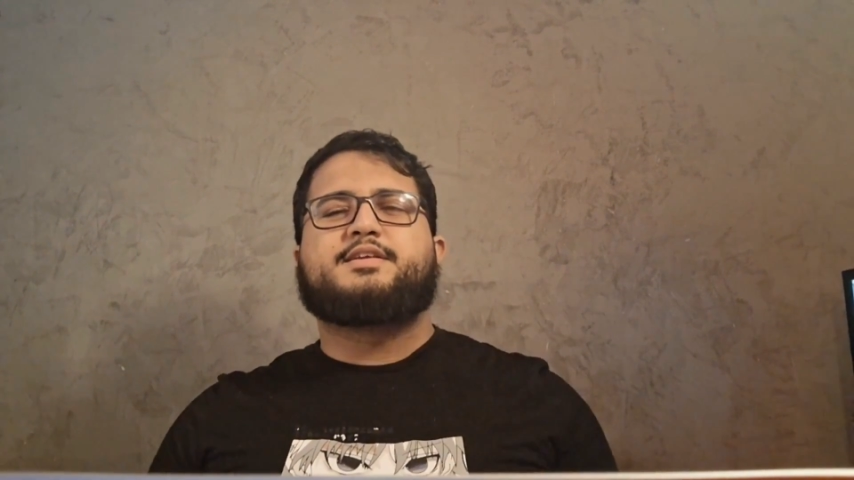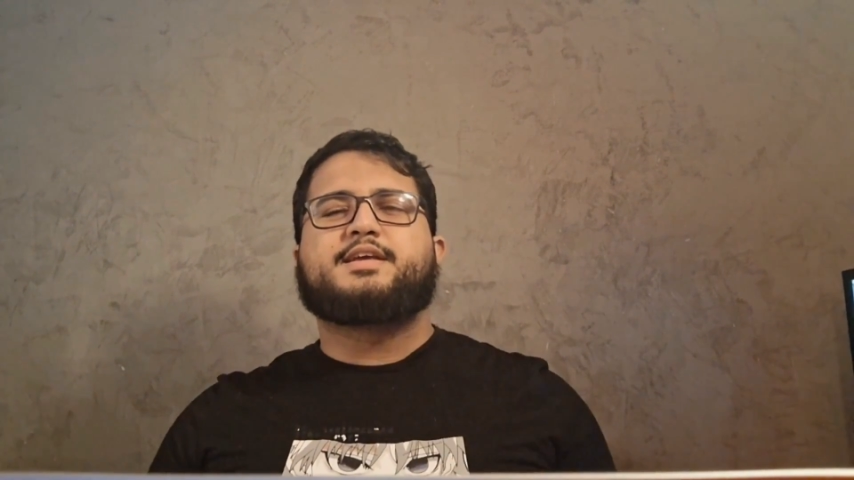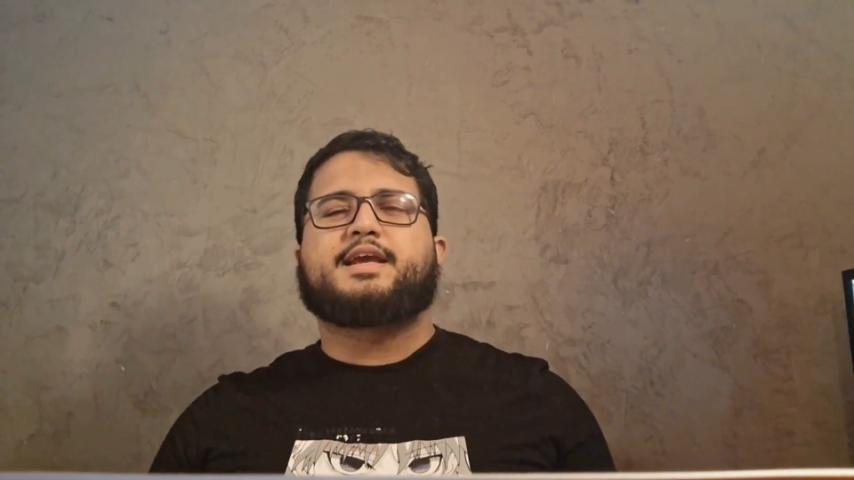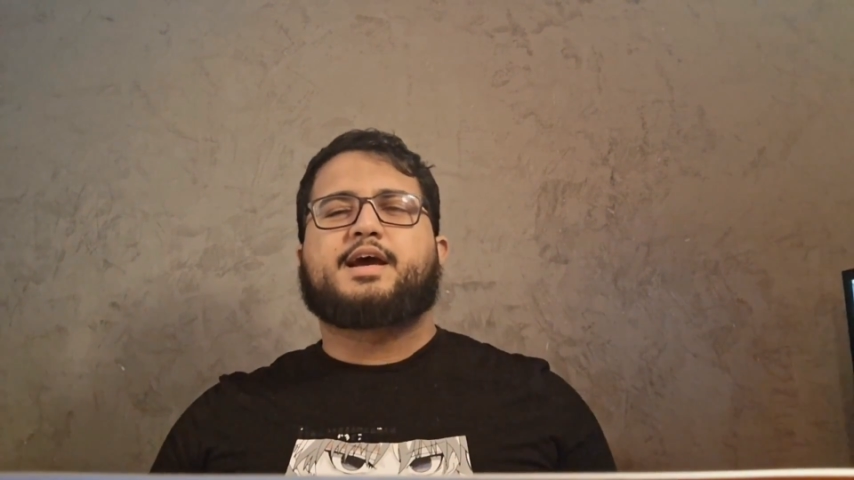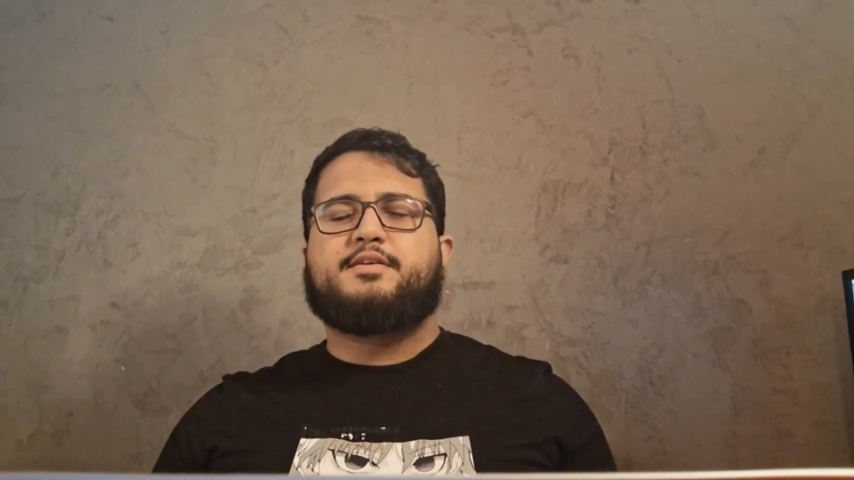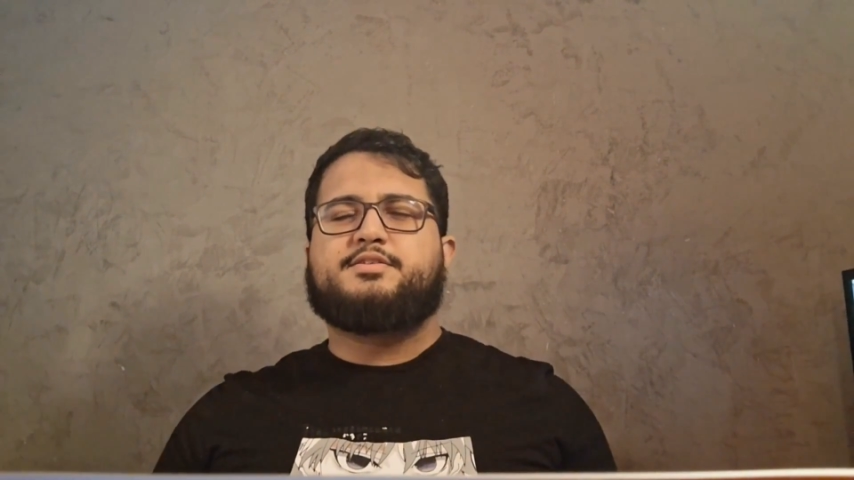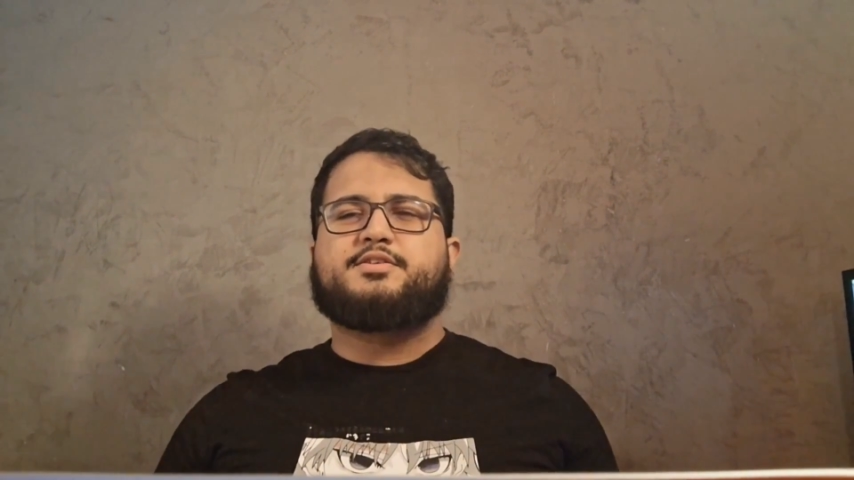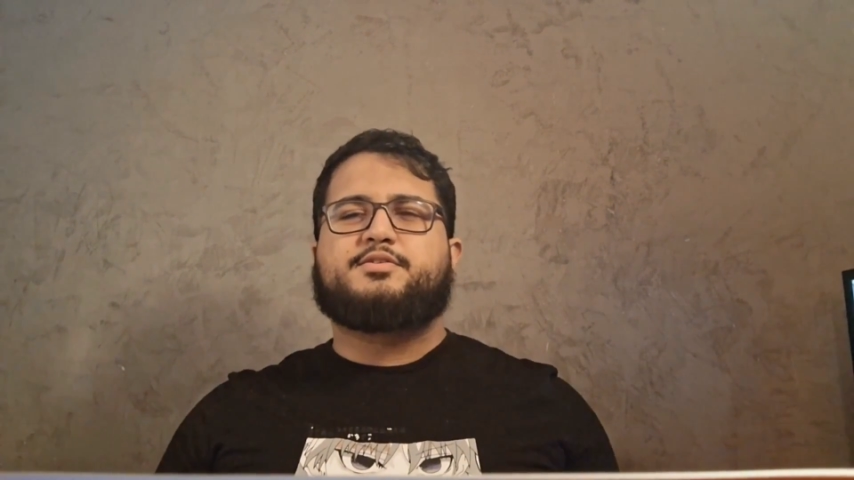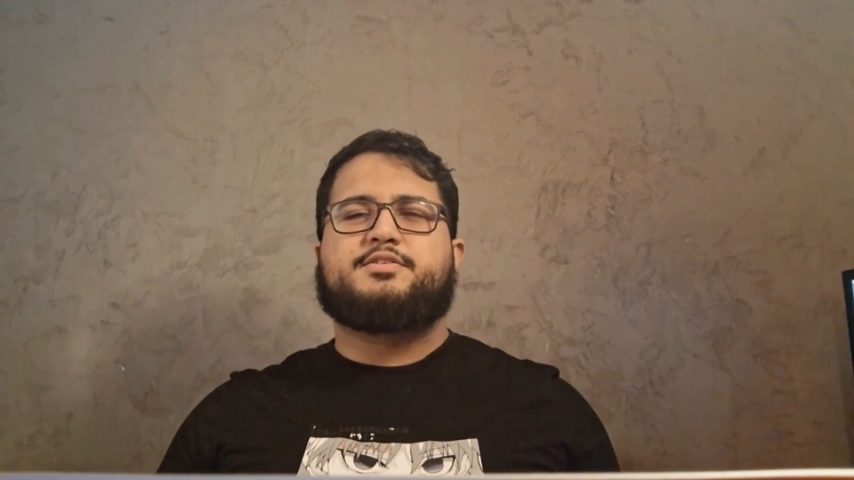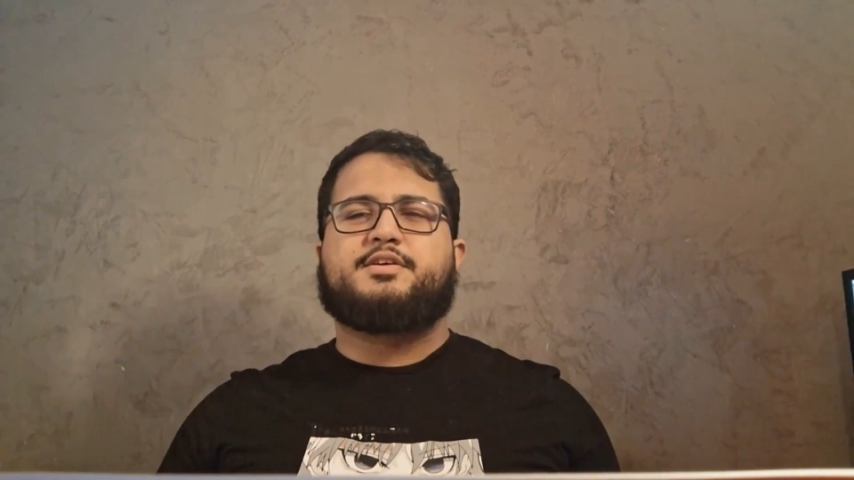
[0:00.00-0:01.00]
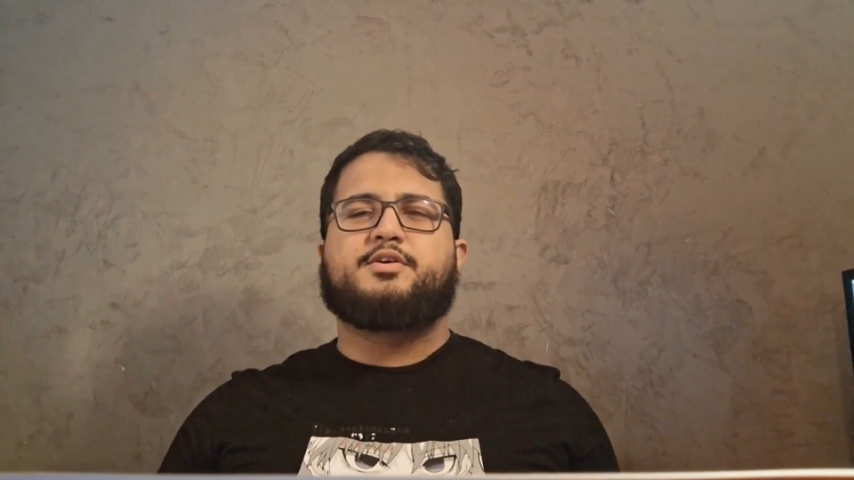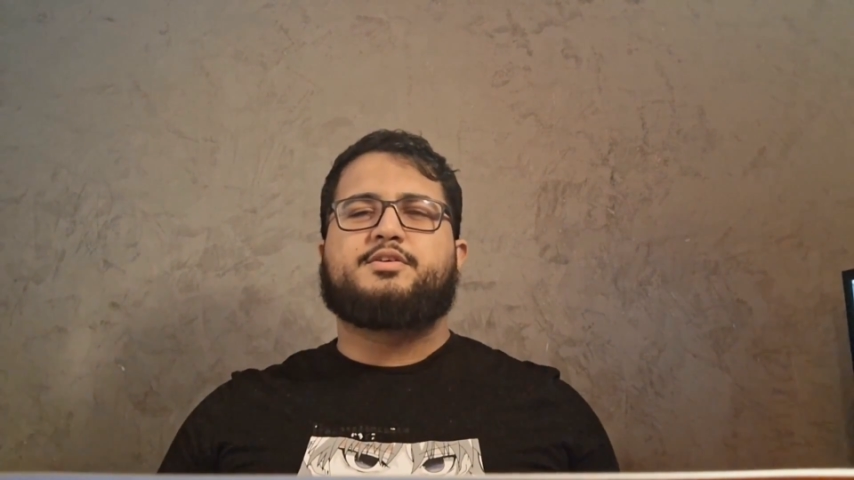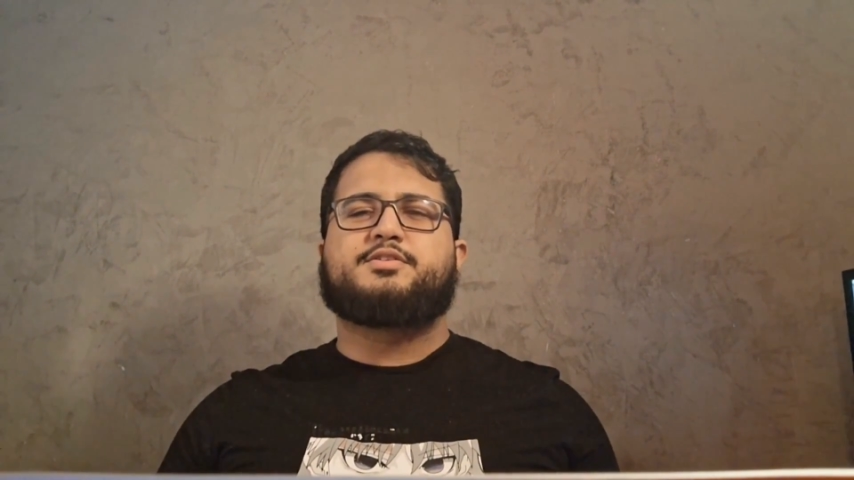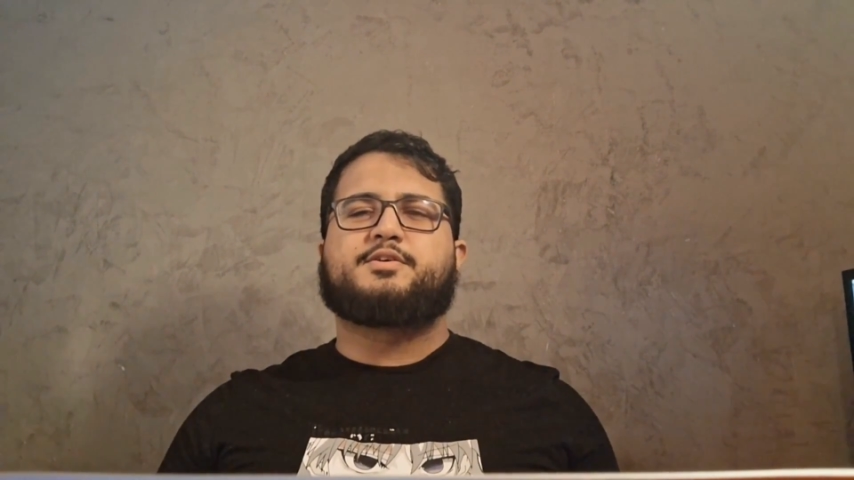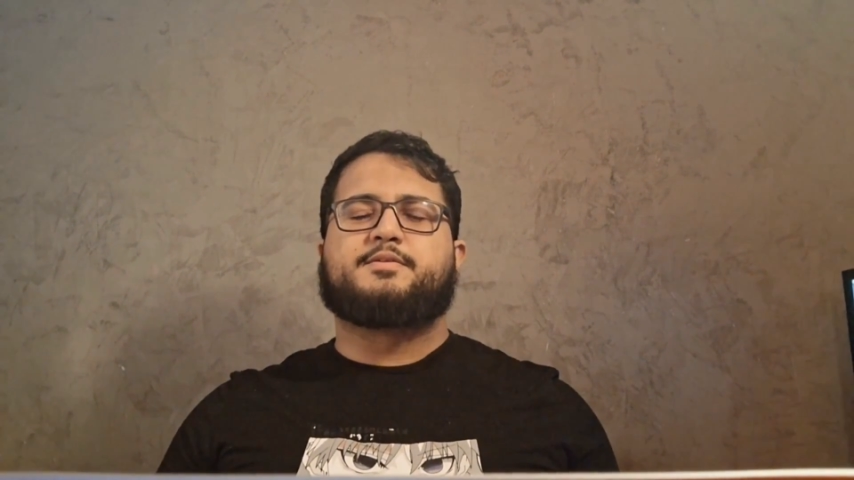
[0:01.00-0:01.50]
today how to use the
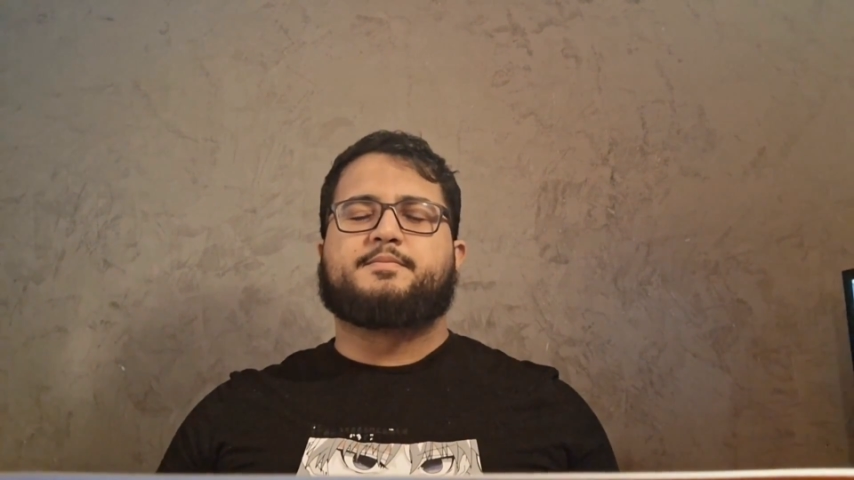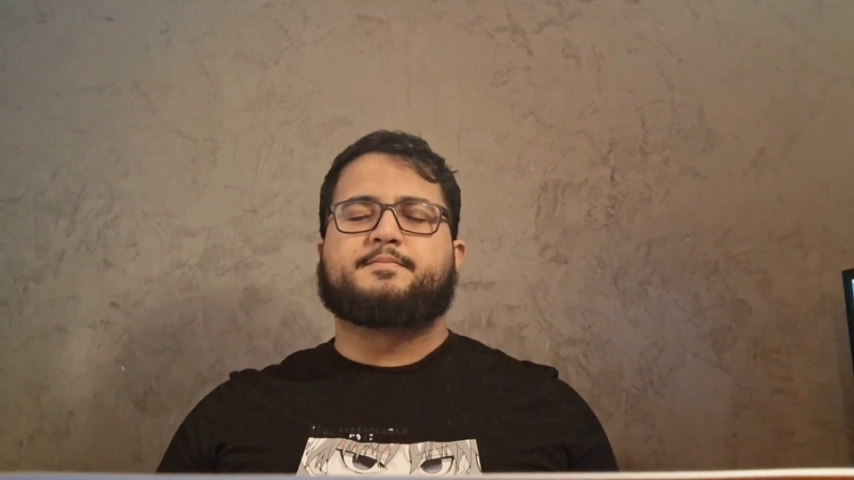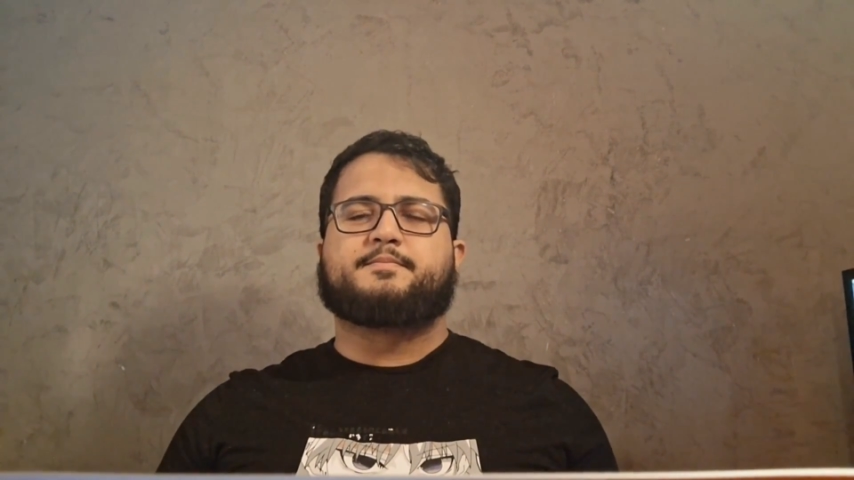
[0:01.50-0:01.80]
cursor.